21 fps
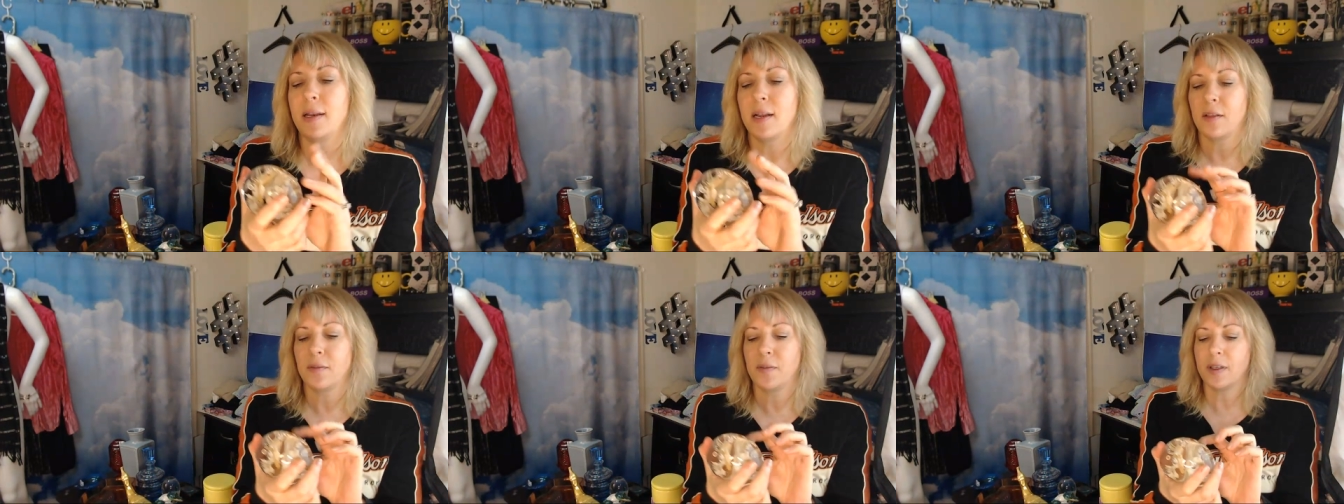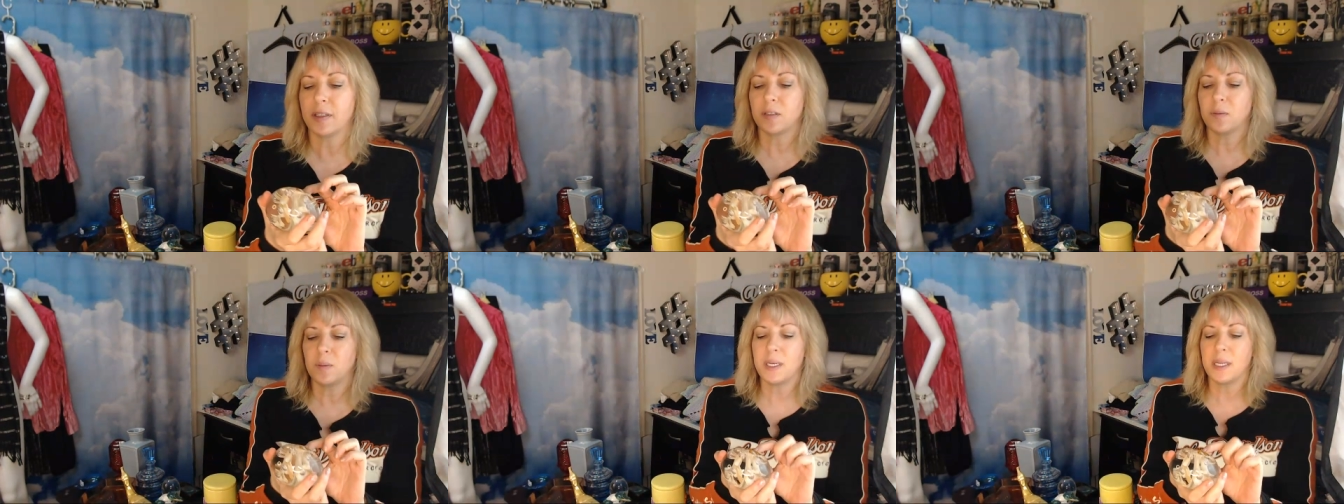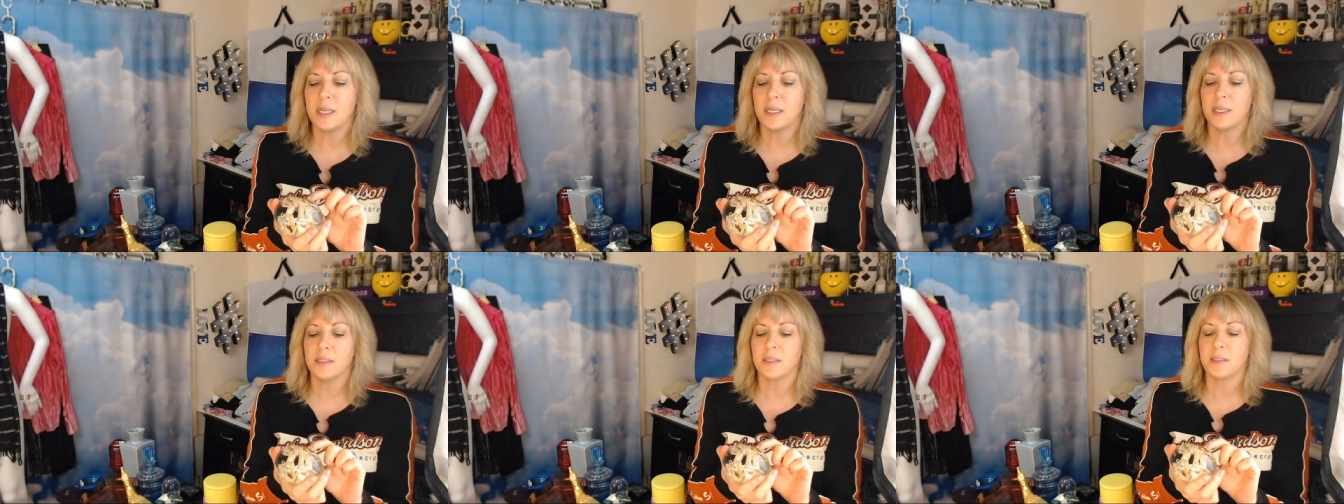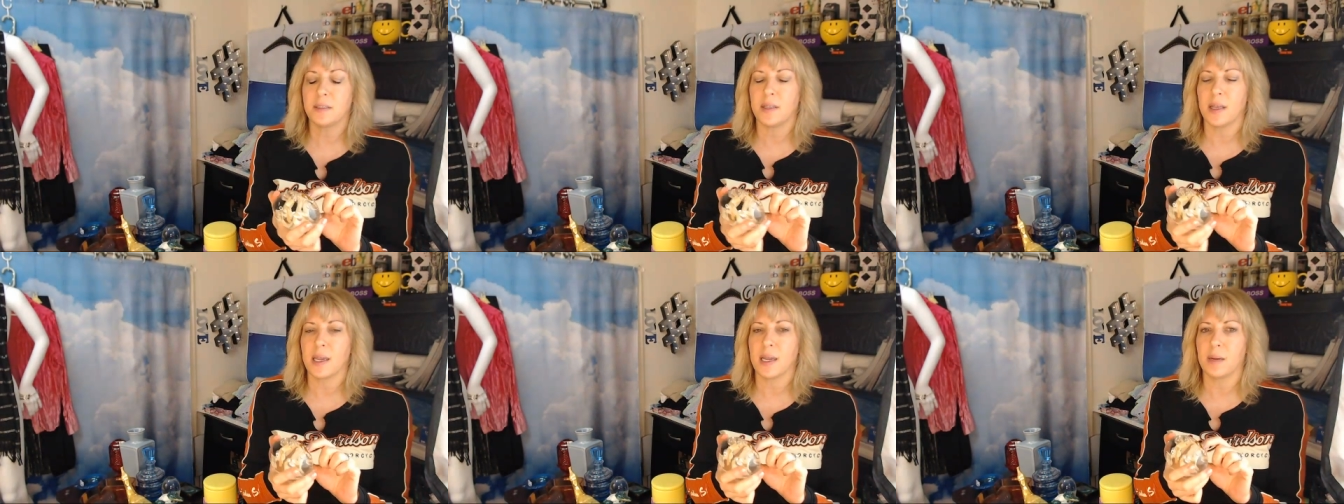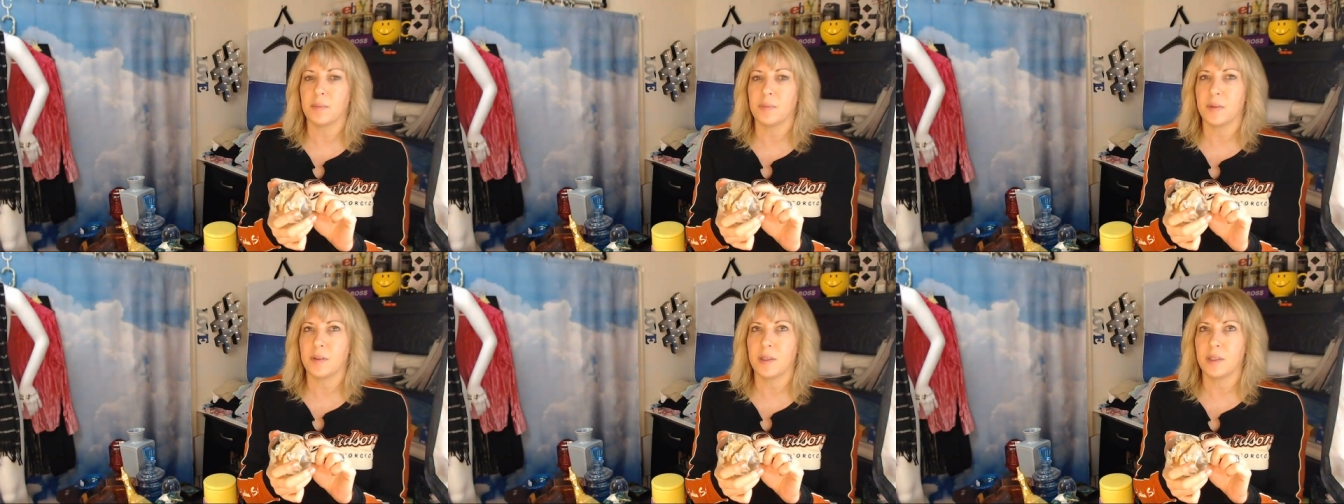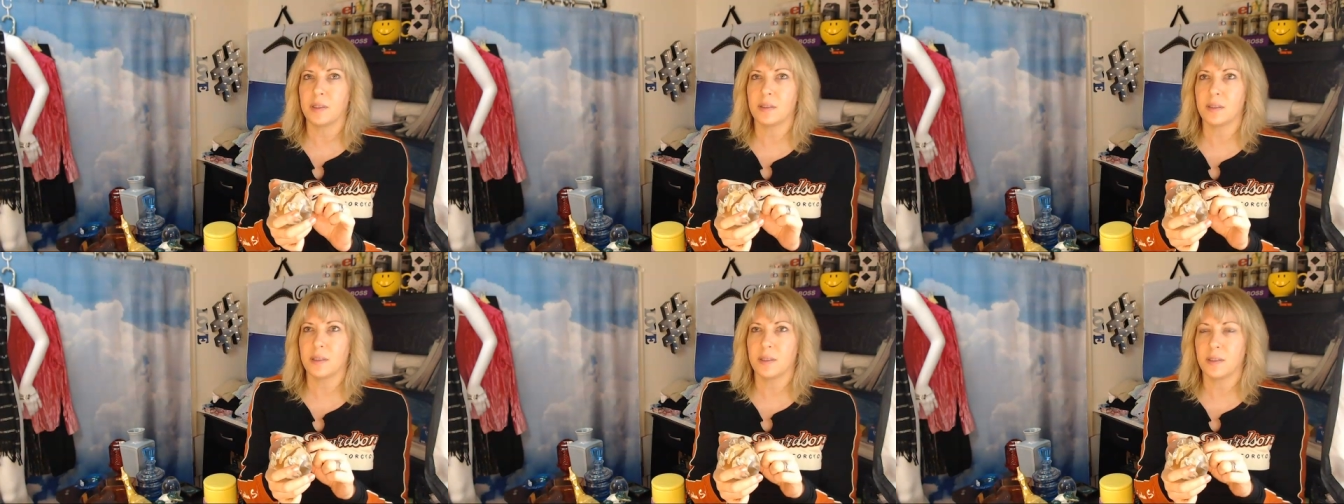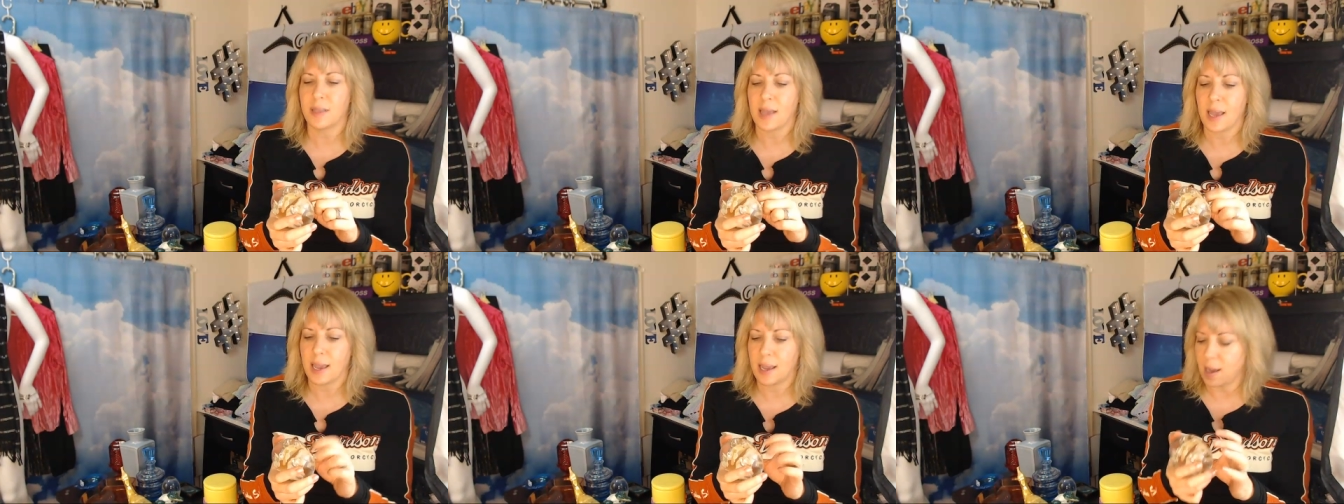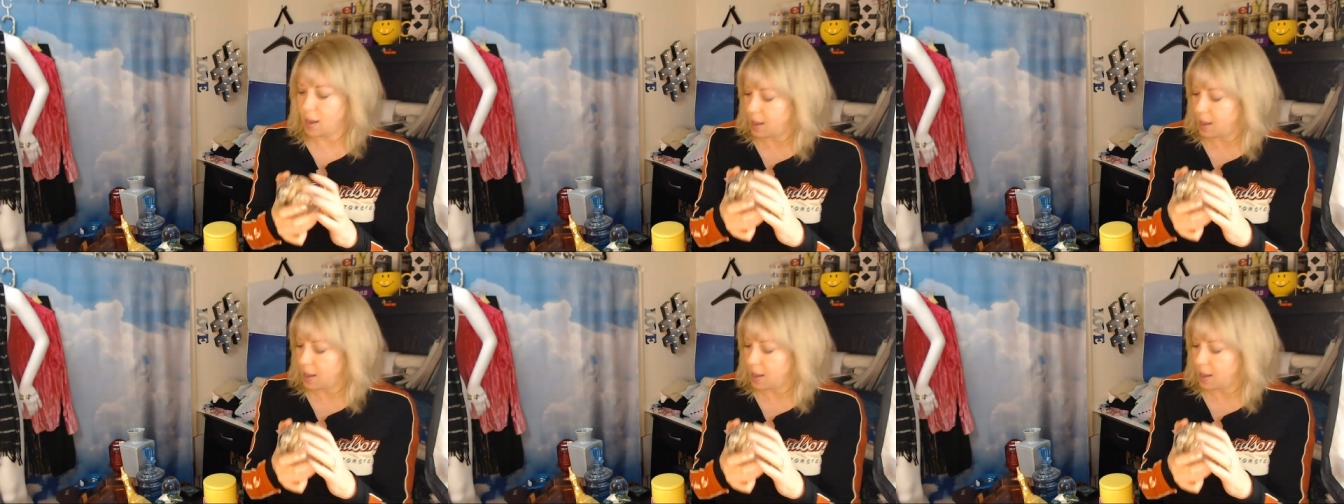Now this one is stamped. This is a,